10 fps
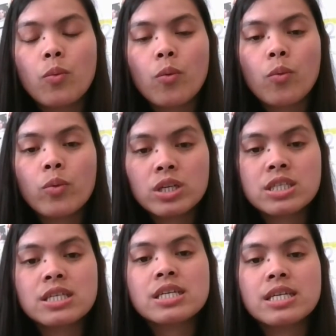
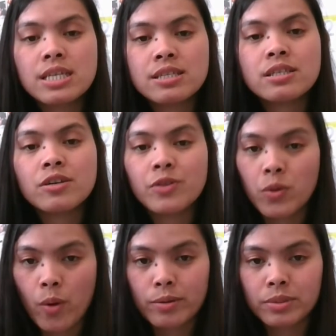which is the
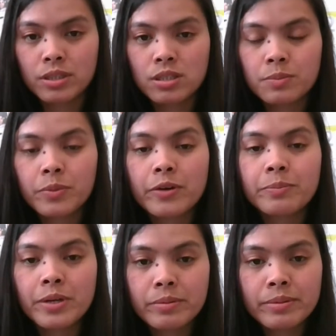requirements for
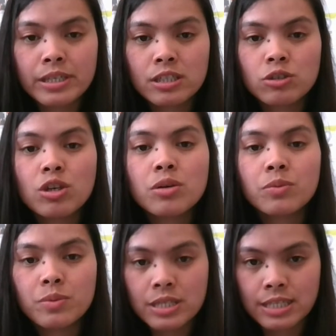permanent
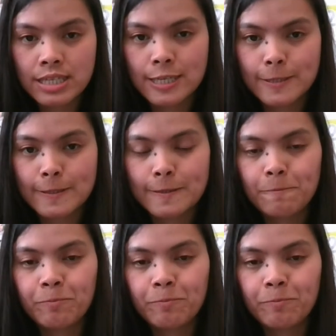residents.